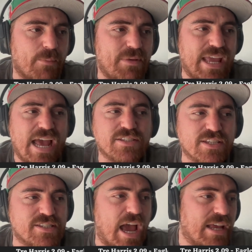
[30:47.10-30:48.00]
He has
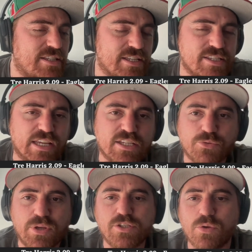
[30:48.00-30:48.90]
the size. He's
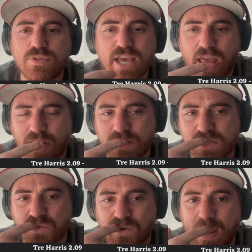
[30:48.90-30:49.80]
6'3", 210.
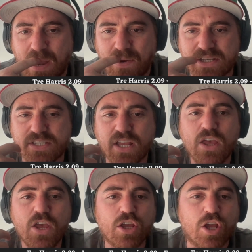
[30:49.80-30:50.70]
So Trey Harris
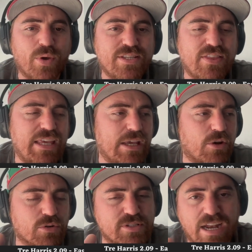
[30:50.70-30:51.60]
going to the
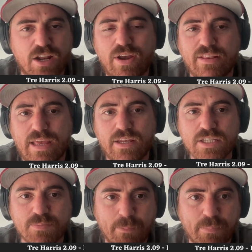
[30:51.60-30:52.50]
Eagles, not a great landing
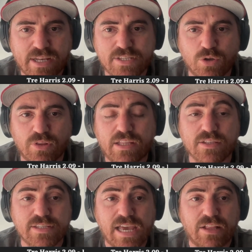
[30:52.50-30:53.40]
spot, but I still like
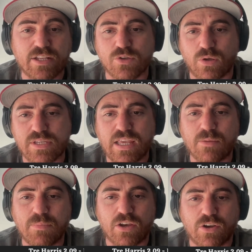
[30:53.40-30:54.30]
the talent. So I'll take
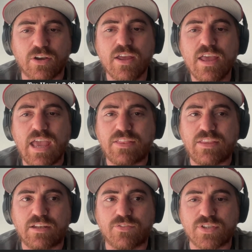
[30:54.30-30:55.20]
him here at
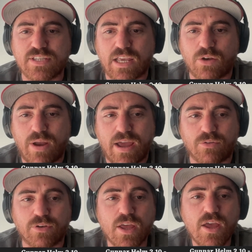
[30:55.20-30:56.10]
the end of the second
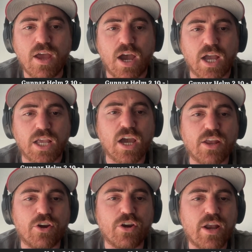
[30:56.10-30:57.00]
round.
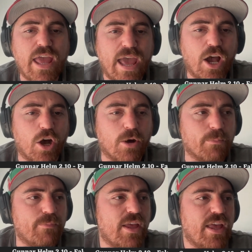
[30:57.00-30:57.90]
Gunnar
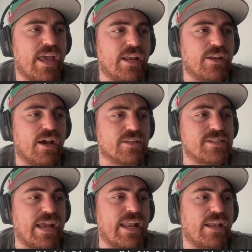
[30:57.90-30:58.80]
Helm, and a
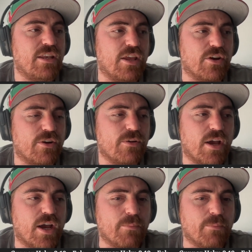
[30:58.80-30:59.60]
tight end here.